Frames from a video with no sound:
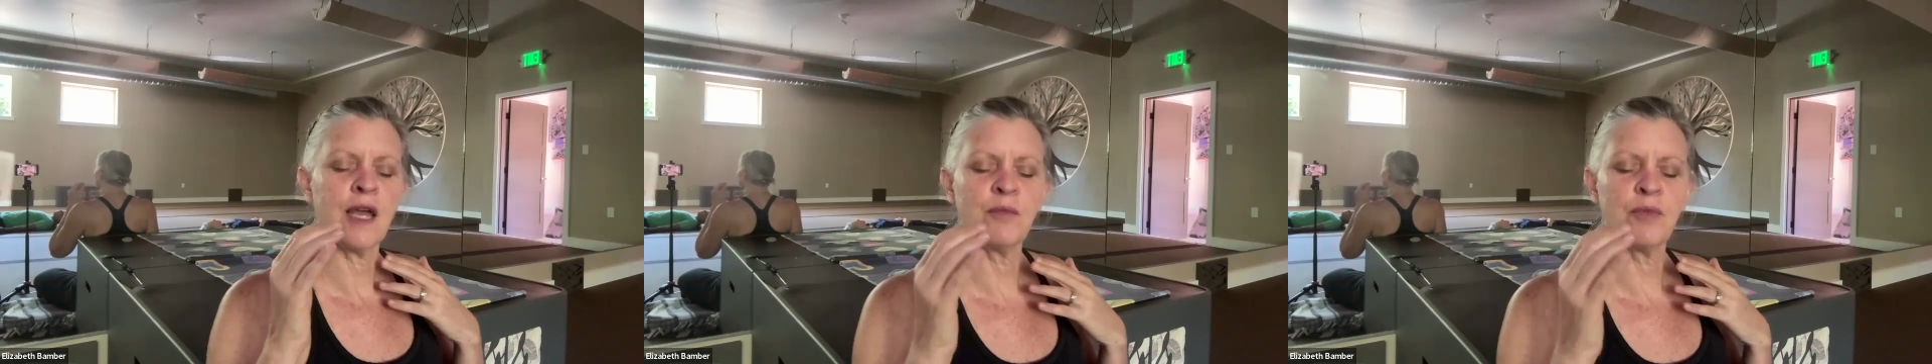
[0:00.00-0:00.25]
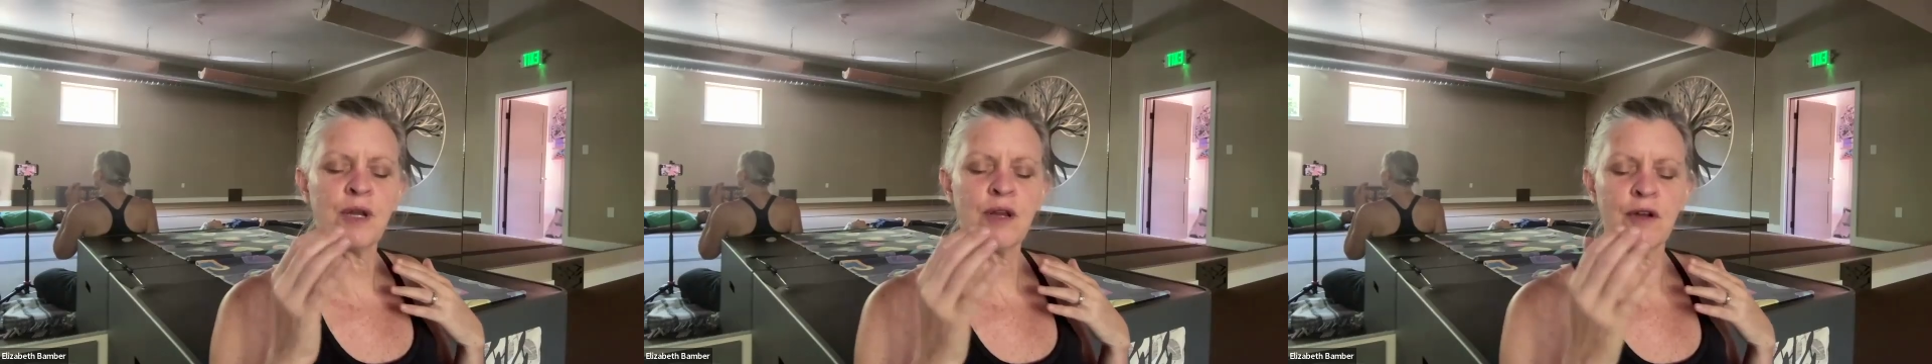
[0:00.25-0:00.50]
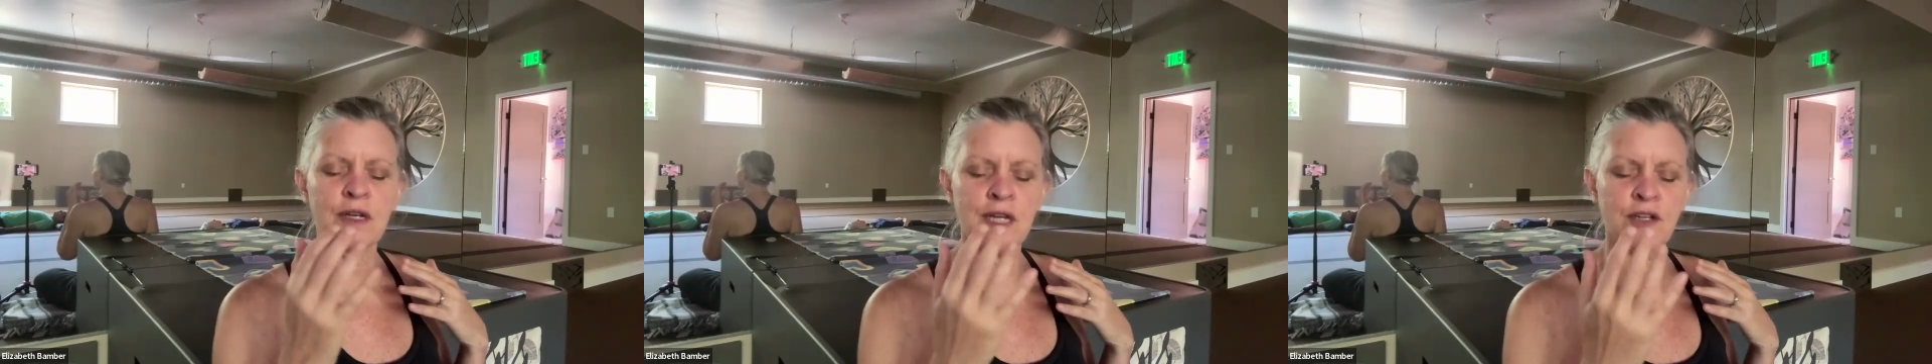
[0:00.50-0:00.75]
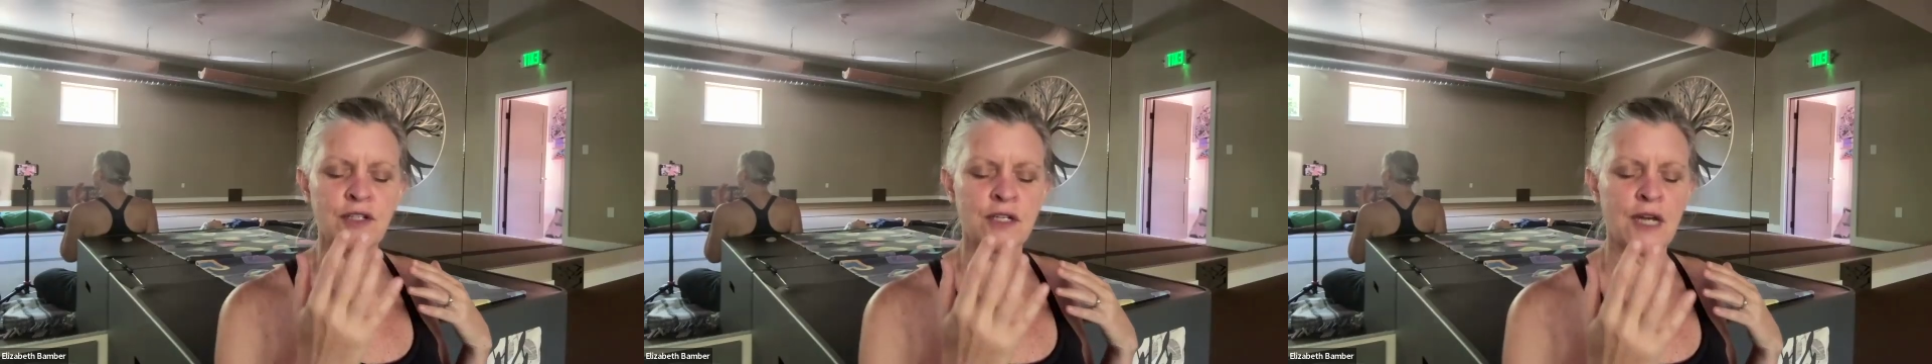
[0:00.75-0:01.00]
And bring your
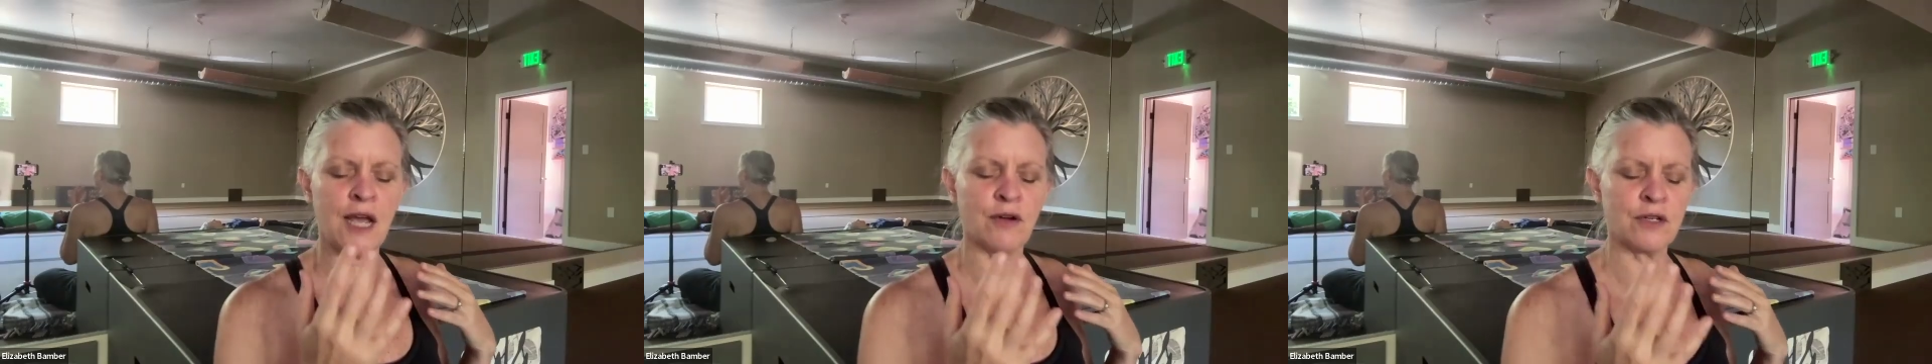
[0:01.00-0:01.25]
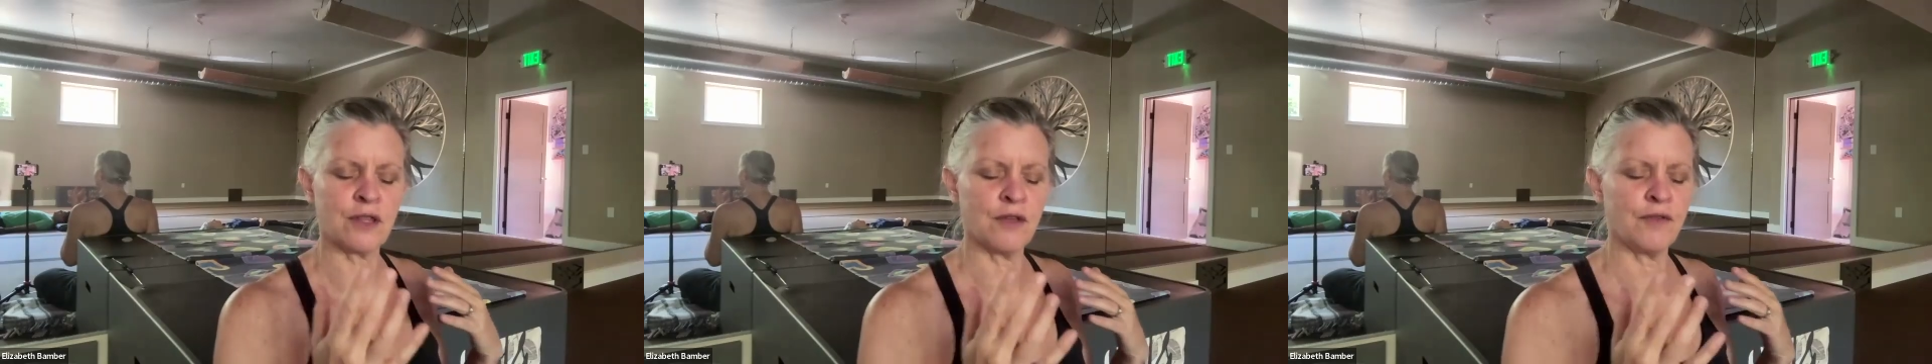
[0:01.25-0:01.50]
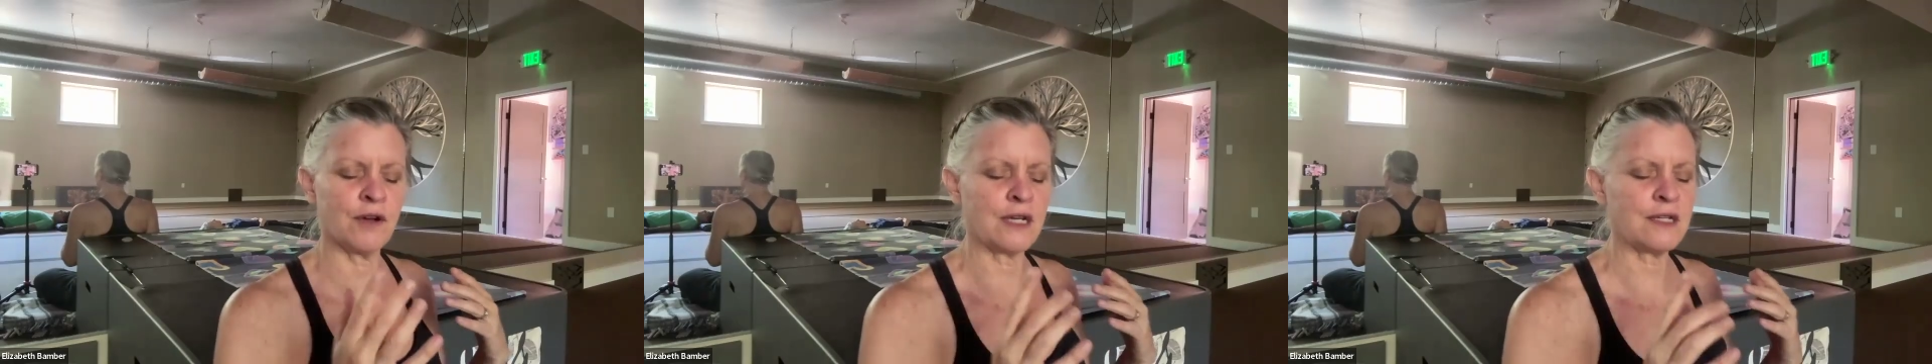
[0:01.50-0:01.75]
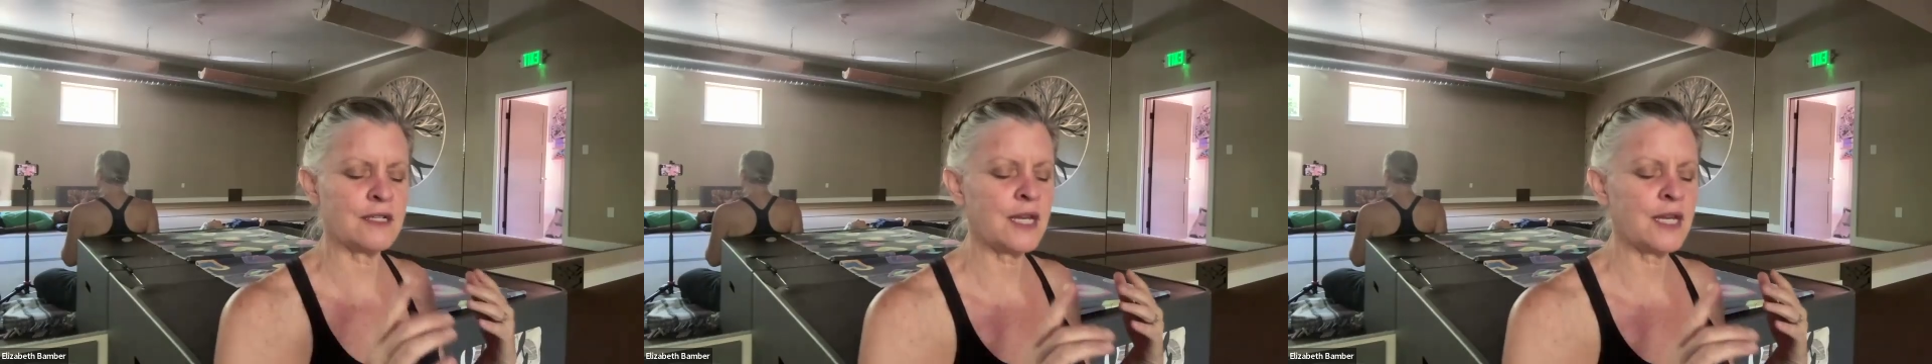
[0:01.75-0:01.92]
attention out to the very